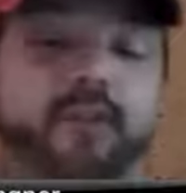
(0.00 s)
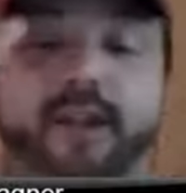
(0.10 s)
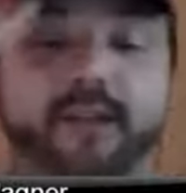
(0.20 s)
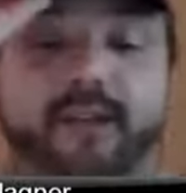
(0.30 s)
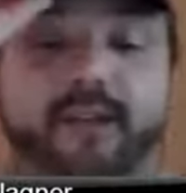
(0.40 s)

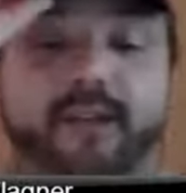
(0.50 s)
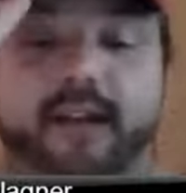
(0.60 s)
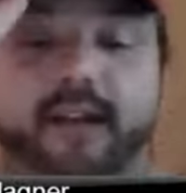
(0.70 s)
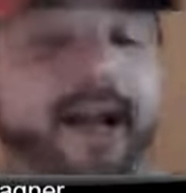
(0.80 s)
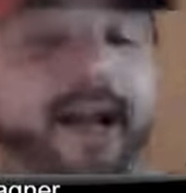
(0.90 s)
Ryan
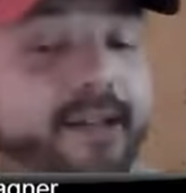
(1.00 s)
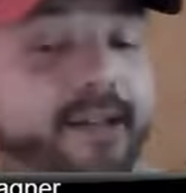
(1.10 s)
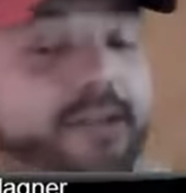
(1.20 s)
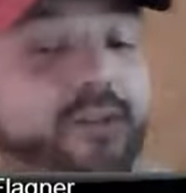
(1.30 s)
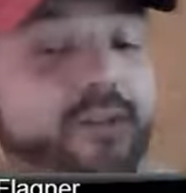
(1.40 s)
at
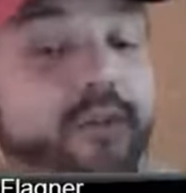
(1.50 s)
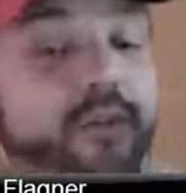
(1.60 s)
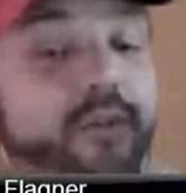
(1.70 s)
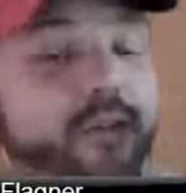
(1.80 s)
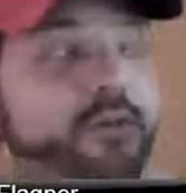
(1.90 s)

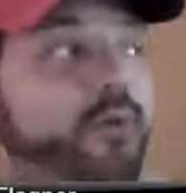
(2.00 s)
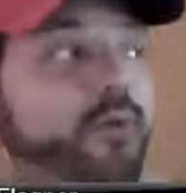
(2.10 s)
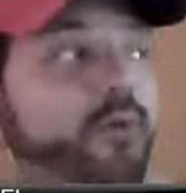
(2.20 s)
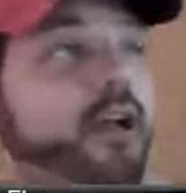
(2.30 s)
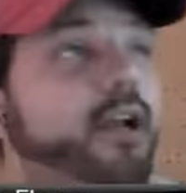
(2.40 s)
Isley23 on
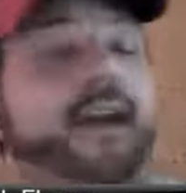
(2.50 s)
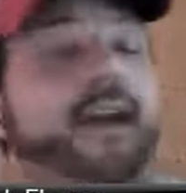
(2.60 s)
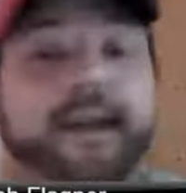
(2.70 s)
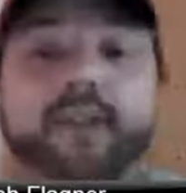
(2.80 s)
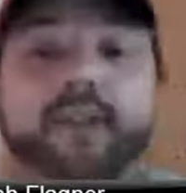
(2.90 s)
Twitter.
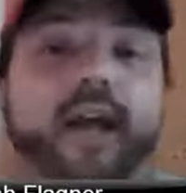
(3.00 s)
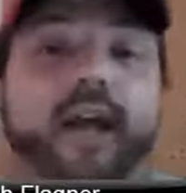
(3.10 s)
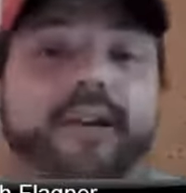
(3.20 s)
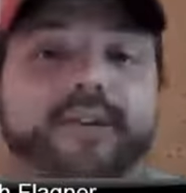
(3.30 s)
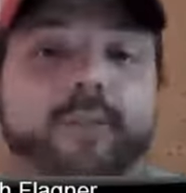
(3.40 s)
I think
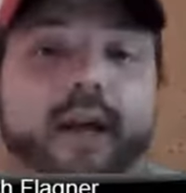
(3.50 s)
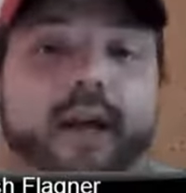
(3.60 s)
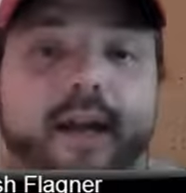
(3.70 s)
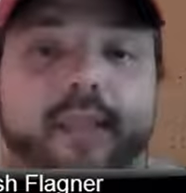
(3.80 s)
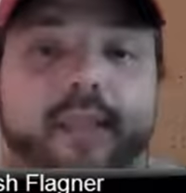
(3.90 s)
Ryan is
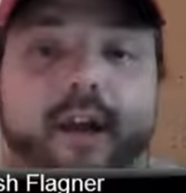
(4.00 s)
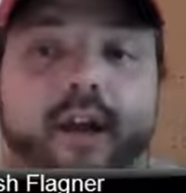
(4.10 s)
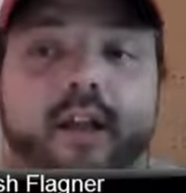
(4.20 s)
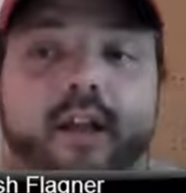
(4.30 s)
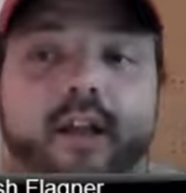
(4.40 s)
spot on
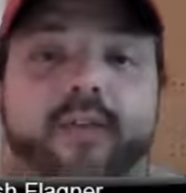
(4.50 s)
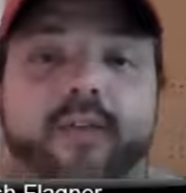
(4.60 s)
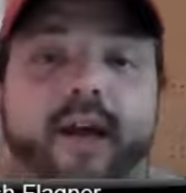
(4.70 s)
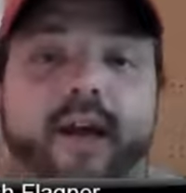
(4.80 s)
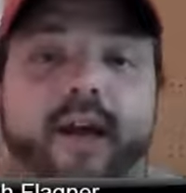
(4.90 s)
there
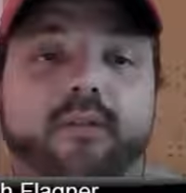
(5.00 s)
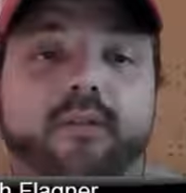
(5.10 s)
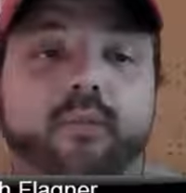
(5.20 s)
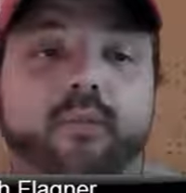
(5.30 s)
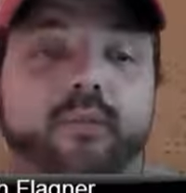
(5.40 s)

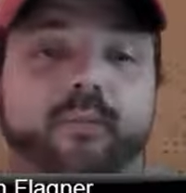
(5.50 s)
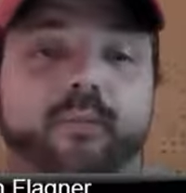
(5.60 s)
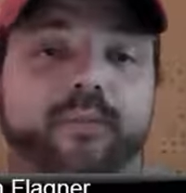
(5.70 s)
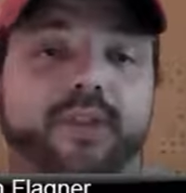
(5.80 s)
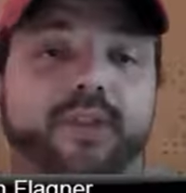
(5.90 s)
that
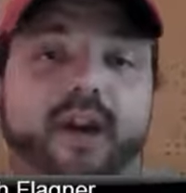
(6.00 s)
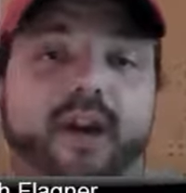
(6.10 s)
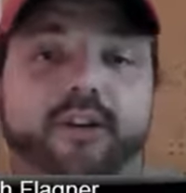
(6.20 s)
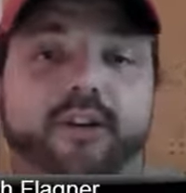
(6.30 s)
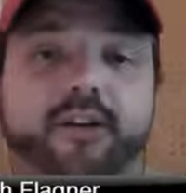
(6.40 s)
the
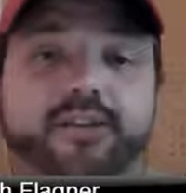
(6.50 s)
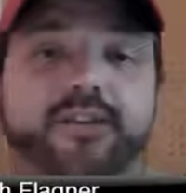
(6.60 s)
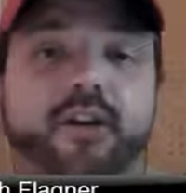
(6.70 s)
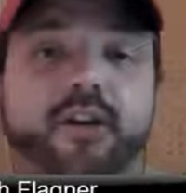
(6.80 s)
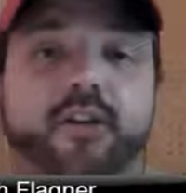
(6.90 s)

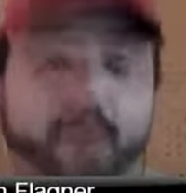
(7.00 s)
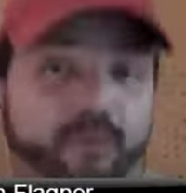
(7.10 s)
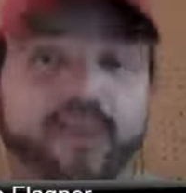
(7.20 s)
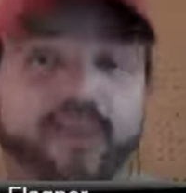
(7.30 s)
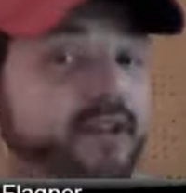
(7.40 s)
Tigers,
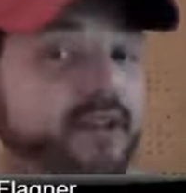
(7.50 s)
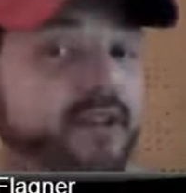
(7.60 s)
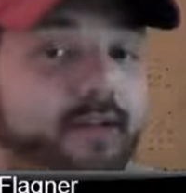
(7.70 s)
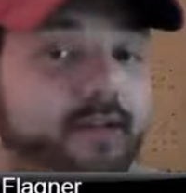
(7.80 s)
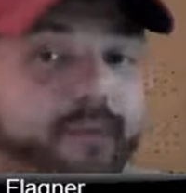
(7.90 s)
the reason
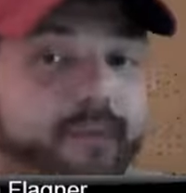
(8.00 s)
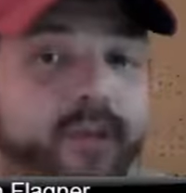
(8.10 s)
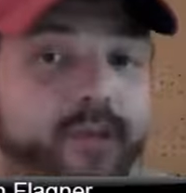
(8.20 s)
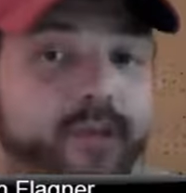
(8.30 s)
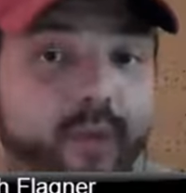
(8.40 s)
that everybody
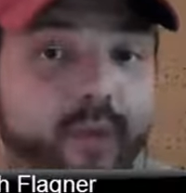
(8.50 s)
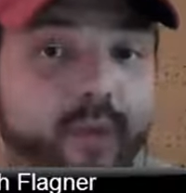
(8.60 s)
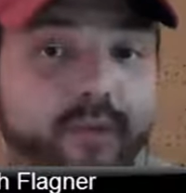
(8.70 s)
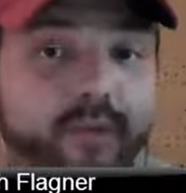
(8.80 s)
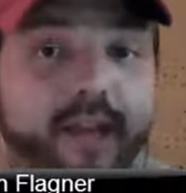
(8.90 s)
picked them to
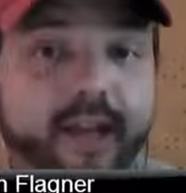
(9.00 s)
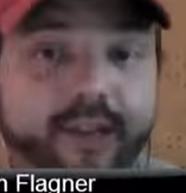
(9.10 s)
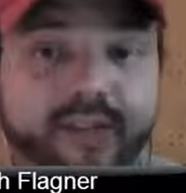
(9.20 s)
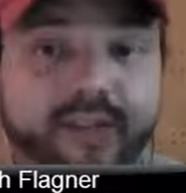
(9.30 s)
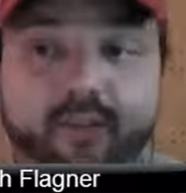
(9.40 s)
win the
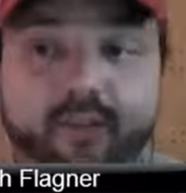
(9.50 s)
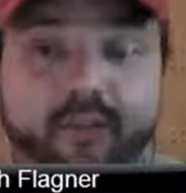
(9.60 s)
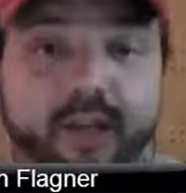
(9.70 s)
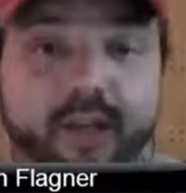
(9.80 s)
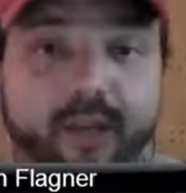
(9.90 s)
AL
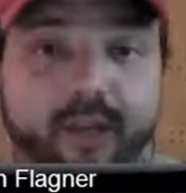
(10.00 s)
Central, right?